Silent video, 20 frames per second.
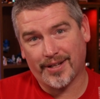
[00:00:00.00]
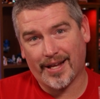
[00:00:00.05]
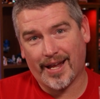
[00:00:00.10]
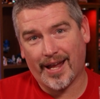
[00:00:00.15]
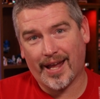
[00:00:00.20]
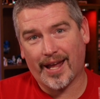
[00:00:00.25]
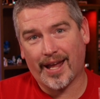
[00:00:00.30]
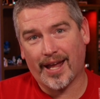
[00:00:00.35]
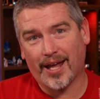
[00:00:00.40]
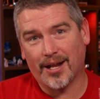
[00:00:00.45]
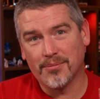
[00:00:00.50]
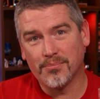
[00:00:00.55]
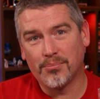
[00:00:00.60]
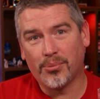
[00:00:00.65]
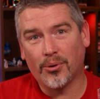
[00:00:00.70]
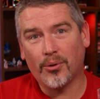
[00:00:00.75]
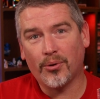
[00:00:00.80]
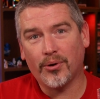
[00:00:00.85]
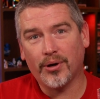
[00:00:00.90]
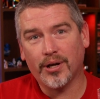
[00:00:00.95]
and
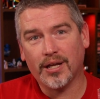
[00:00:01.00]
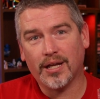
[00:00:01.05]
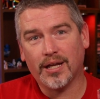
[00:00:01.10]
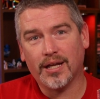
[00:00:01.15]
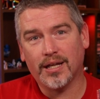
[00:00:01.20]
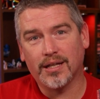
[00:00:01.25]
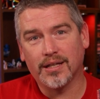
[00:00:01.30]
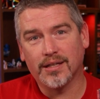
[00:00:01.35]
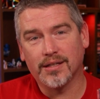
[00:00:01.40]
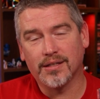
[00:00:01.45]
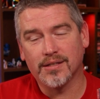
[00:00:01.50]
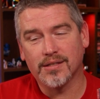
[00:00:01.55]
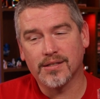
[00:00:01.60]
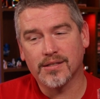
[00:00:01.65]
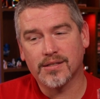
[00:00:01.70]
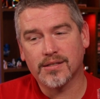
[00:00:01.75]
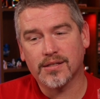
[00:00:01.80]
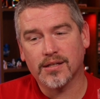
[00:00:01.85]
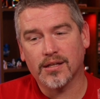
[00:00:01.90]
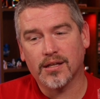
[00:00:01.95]
boy,
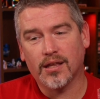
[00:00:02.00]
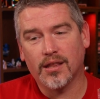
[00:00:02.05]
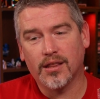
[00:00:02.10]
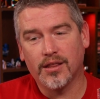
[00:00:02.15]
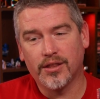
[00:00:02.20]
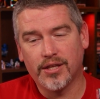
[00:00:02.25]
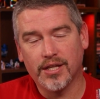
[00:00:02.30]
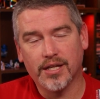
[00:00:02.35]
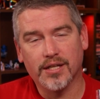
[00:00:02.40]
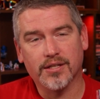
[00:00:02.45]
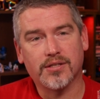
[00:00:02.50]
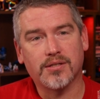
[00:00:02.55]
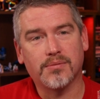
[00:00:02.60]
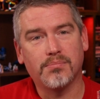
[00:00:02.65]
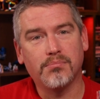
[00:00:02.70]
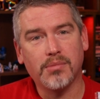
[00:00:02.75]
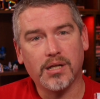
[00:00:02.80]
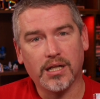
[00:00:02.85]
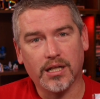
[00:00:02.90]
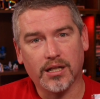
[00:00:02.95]
is this
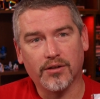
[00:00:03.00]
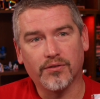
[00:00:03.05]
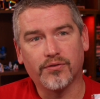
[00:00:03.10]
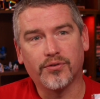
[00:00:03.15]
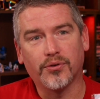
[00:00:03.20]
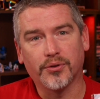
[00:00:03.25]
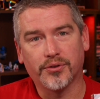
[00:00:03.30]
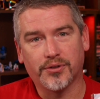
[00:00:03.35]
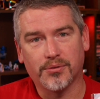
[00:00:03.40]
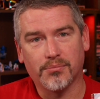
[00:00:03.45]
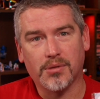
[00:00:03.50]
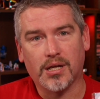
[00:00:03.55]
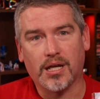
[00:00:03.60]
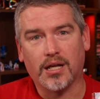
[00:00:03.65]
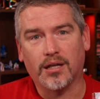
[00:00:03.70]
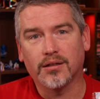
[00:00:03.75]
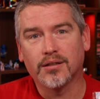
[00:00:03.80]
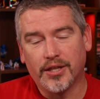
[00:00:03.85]
meaningful to me.